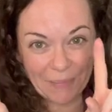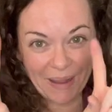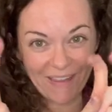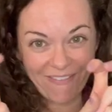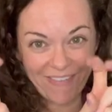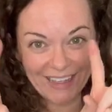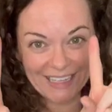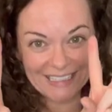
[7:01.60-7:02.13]
my
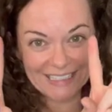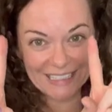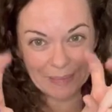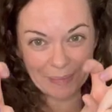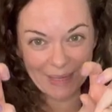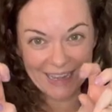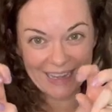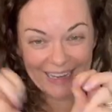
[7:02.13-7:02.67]
fancy
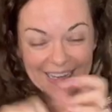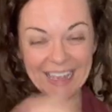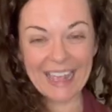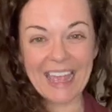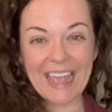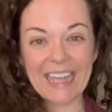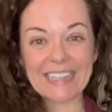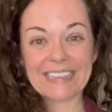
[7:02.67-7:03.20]
bag.
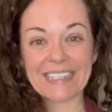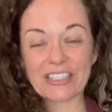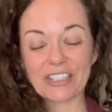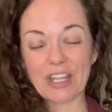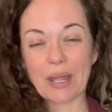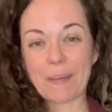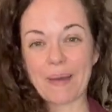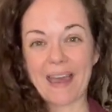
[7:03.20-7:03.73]
It's
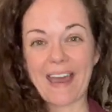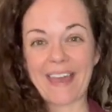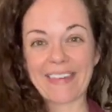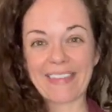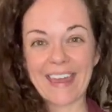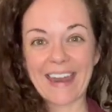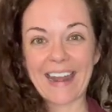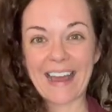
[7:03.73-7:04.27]
actually a bag
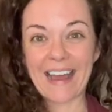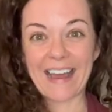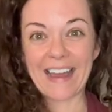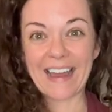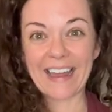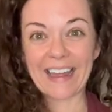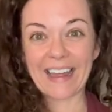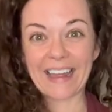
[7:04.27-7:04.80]
that
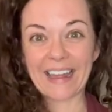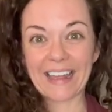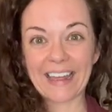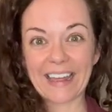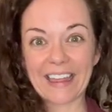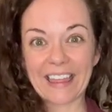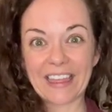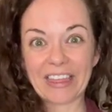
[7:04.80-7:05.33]

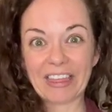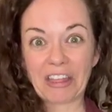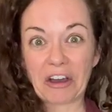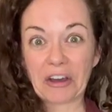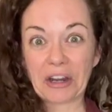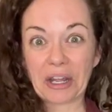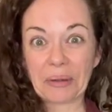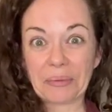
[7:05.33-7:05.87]
I
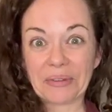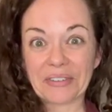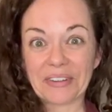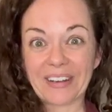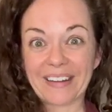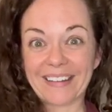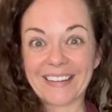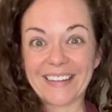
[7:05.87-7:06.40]
thought I was
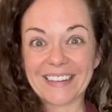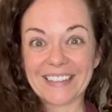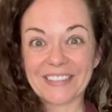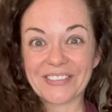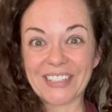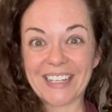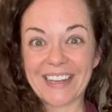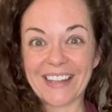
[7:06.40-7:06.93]
going to collect
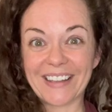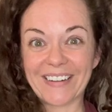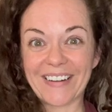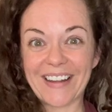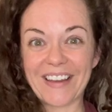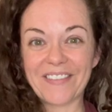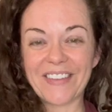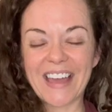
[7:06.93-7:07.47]
every color
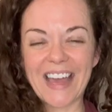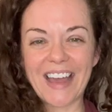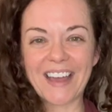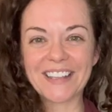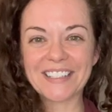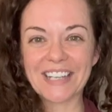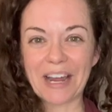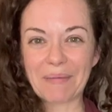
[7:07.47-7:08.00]
of. I
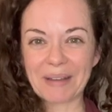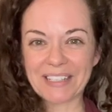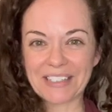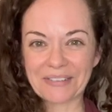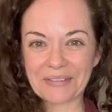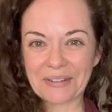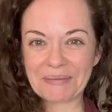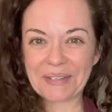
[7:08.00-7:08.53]
stopped
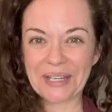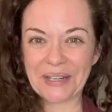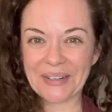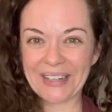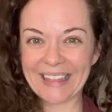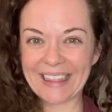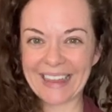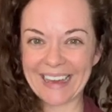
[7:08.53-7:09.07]
myself from
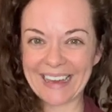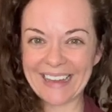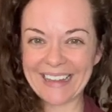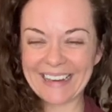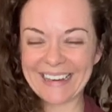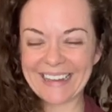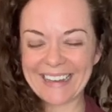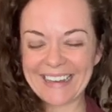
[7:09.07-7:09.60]
doing that.
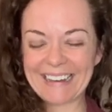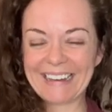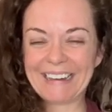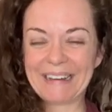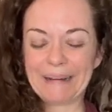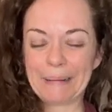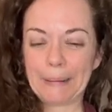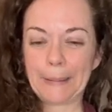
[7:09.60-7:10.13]

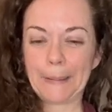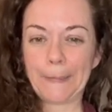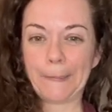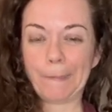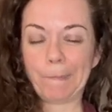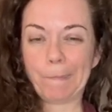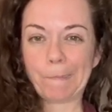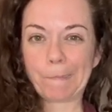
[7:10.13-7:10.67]

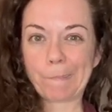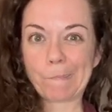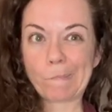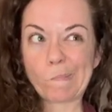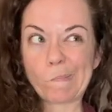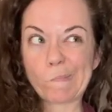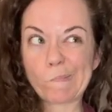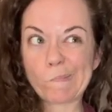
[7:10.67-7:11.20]
Um,
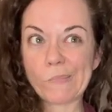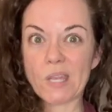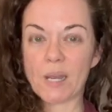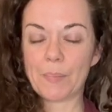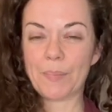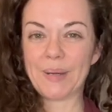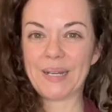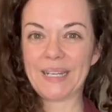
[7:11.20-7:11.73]

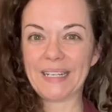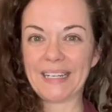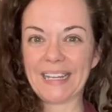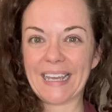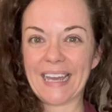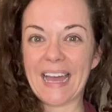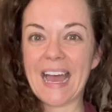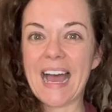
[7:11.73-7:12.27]
but
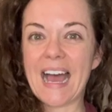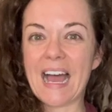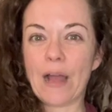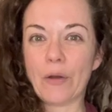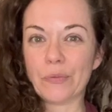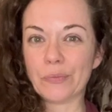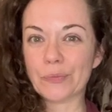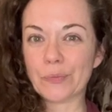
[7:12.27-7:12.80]
yeah,
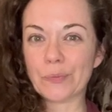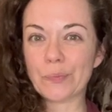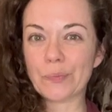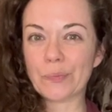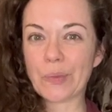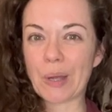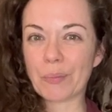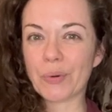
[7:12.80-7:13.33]
I,
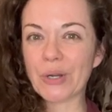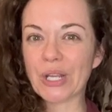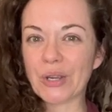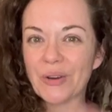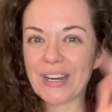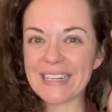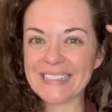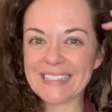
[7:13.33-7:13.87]
I'm pretty
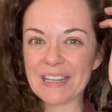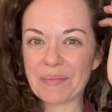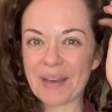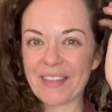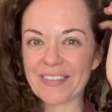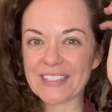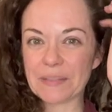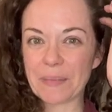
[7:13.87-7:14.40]
crazy
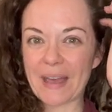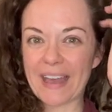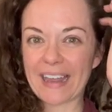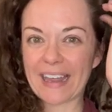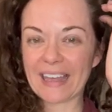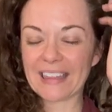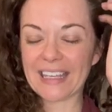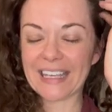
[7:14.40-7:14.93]
about this bag.
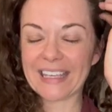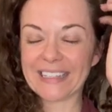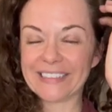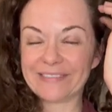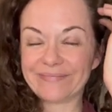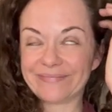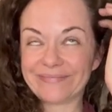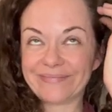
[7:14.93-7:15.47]
I think it
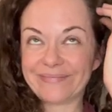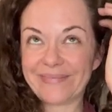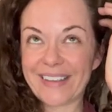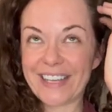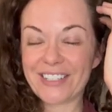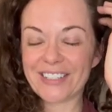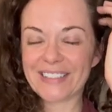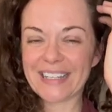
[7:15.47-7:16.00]

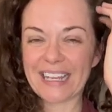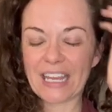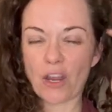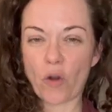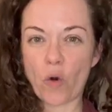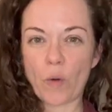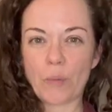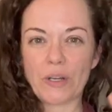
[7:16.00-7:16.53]
it just like
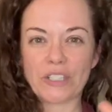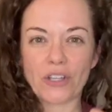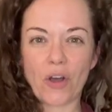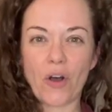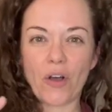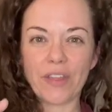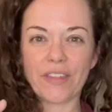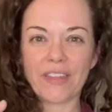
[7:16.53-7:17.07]
incorporates
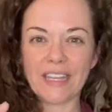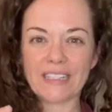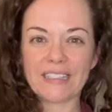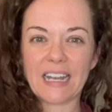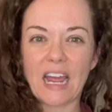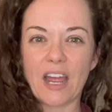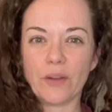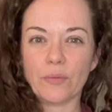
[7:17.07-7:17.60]
all the things
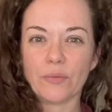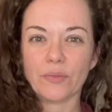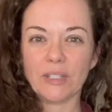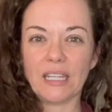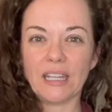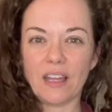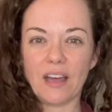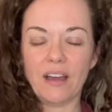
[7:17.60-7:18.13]
that I really
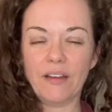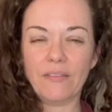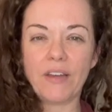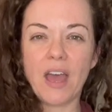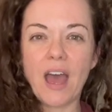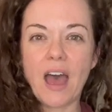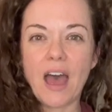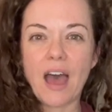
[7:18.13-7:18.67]
love
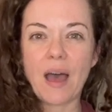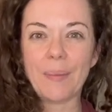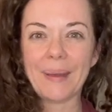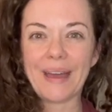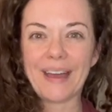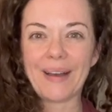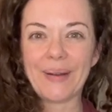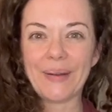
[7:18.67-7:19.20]

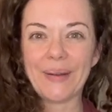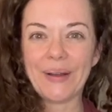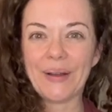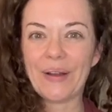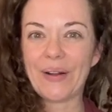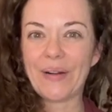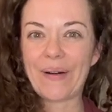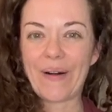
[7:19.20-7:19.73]
about
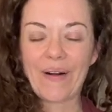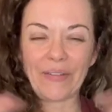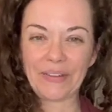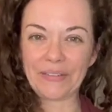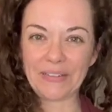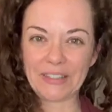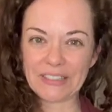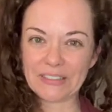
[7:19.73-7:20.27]
all of
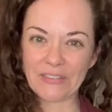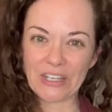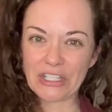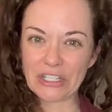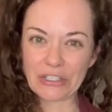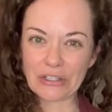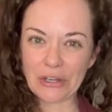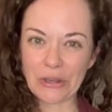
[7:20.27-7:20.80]
these
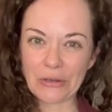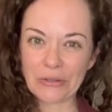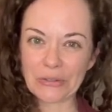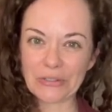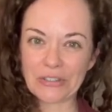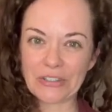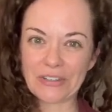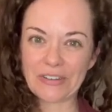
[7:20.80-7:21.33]
vintage
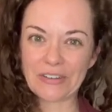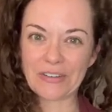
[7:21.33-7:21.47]
coach